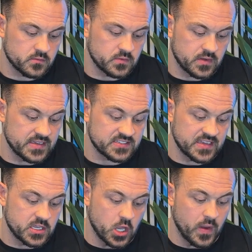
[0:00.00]
let's
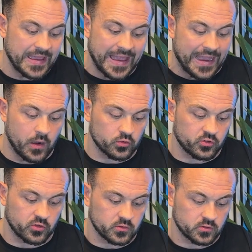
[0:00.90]
say going
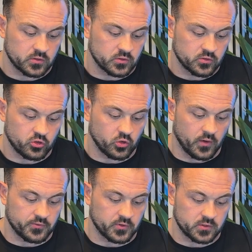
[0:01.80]
out too
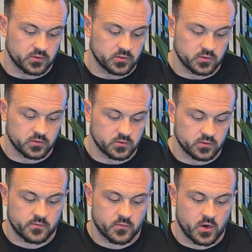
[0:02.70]
often,
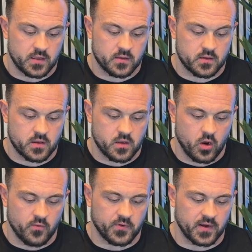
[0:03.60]
right?
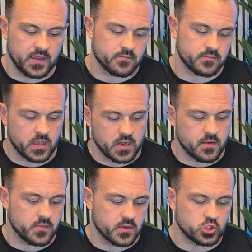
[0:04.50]
Hopefully,
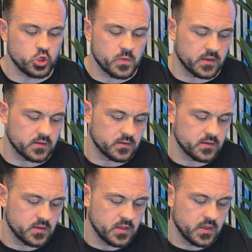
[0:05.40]
I'm assuming
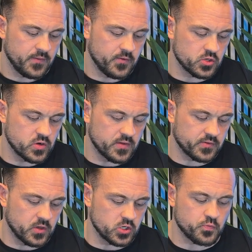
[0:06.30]
if you're a strength
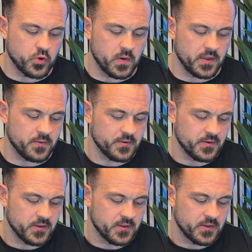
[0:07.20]
coach,
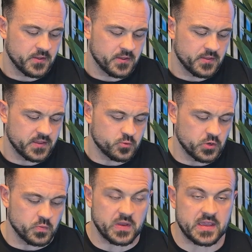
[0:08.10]
this
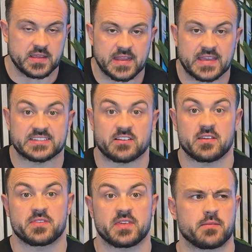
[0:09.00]
wouldn't be necessarily
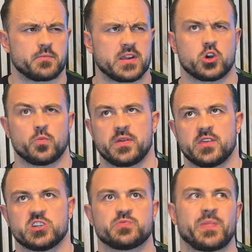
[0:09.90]
the thing, but it could be that
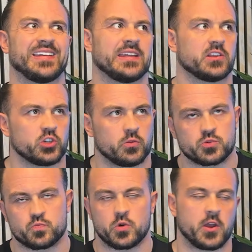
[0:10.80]
you're spending too
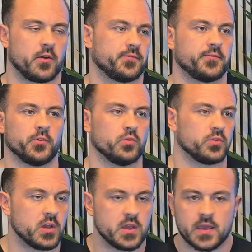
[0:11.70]
much money on food.
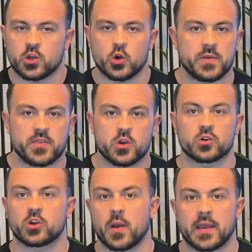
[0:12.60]
It could be that you're
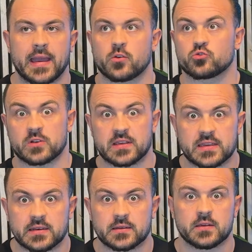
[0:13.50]
going out
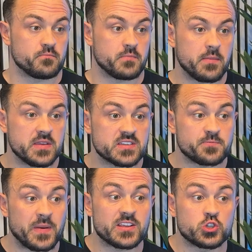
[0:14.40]
drinking. Maybe you're
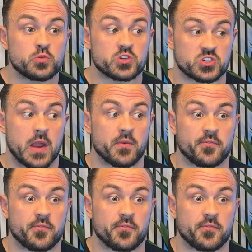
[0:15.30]
spending too much time with